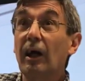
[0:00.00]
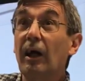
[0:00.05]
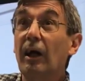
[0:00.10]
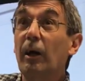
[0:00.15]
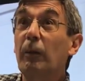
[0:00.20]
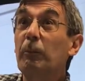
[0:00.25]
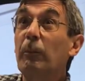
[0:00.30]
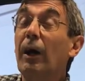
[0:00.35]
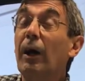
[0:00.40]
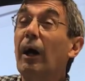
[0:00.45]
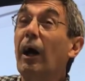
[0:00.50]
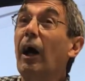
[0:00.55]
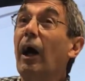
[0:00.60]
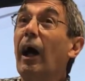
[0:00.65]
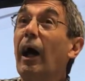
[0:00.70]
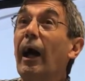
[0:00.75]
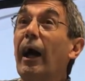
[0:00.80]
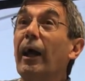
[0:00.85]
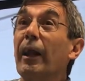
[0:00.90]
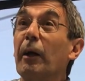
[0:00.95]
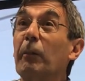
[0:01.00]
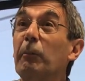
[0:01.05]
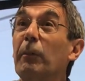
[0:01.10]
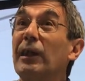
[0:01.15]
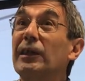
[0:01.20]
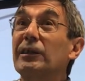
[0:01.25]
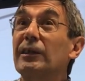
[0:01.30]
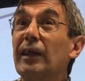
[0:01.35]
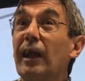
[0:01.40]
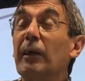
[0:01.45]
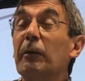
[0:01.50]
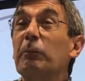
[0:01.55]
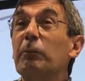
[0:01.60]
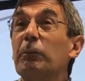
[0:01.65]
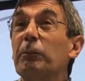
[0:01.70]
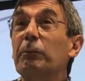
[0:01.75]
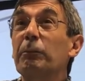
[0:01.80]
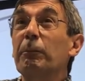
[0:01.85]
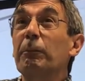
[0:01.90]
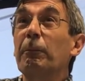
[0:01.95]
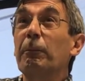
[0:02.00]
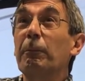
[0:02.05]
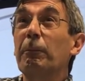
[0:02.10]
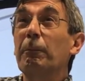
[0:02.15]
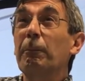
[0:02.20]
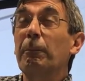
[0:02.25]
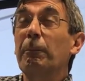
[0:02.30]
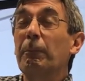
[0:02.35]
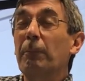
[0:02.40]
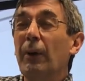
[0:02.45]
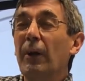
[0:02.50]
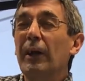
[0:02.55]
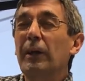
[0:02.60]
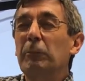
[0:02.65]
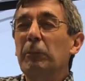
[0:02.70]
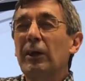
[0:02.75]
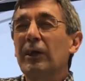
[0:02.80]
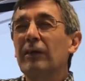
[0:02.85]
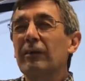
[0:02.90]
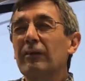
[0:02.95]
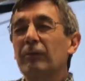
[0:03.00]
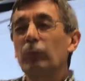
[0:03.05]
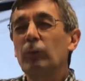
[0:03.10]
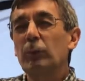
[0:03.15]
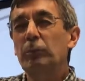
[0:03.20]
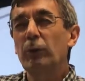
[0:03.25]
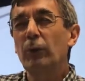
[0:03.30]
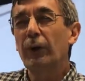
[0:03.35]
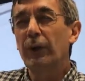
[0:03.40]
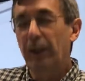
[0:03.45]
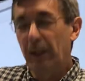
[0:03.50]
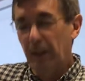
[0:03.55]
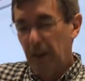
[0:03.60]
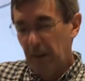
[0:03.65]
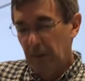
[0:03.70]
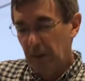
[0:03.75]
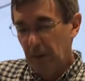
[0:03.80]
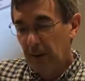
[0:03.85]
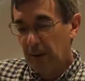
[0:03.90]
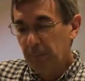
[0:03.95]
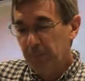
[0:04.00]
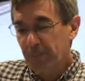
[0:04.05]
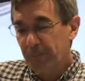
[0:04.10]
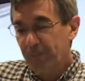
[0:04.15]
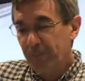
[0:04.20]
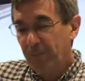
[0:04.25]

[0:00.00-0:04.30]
And I mention that partly because we put a